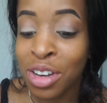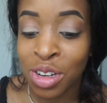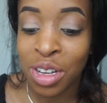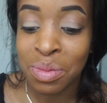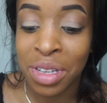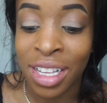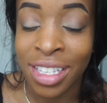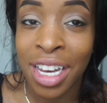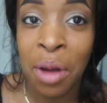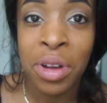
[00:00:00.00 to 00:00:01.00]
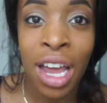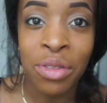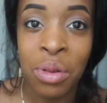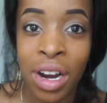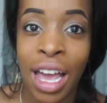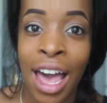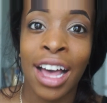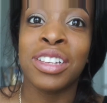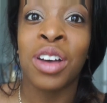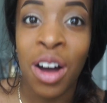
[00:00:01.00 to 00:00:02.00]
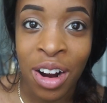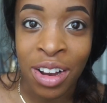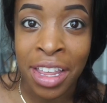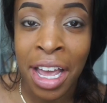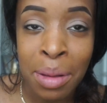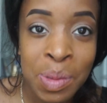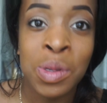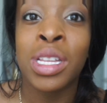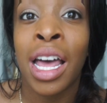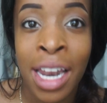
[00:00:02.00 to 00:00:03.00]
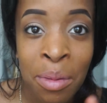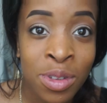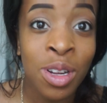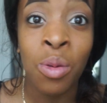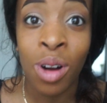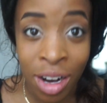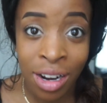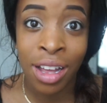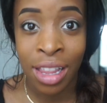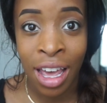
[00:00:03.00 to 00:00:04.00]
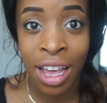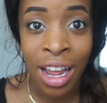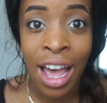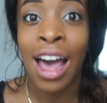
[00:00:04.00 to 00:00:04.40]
Trust me, because then I wouldn't have to work as hard. Like, I'm still working on that.